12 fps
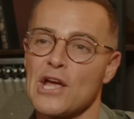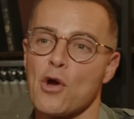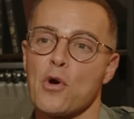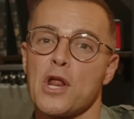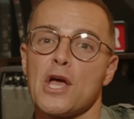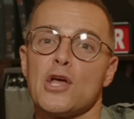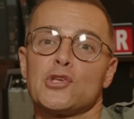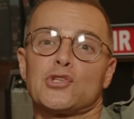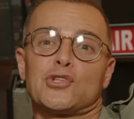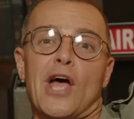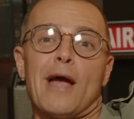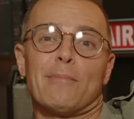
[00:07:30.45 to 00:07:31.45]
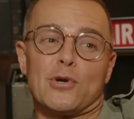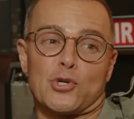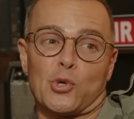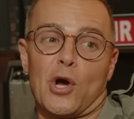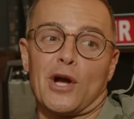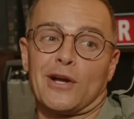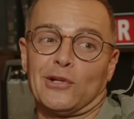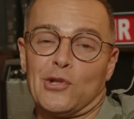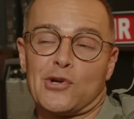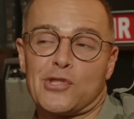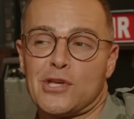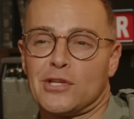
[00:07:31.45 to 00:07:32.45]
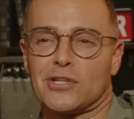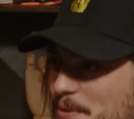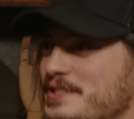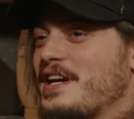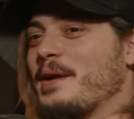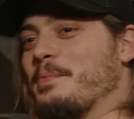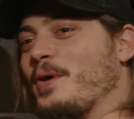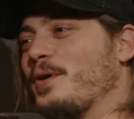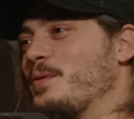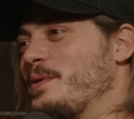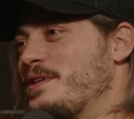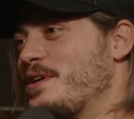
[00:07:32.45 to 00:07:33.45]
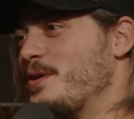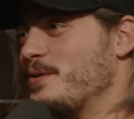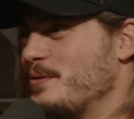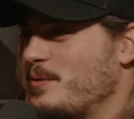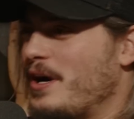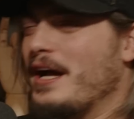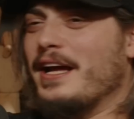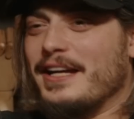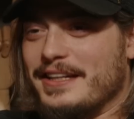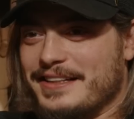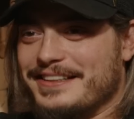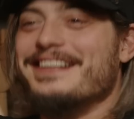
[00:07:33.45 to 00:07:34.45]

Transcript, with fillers: Here it is, Cybertruck. Look at this. But it's got so a broken weird. window. Oh, why? Oh God!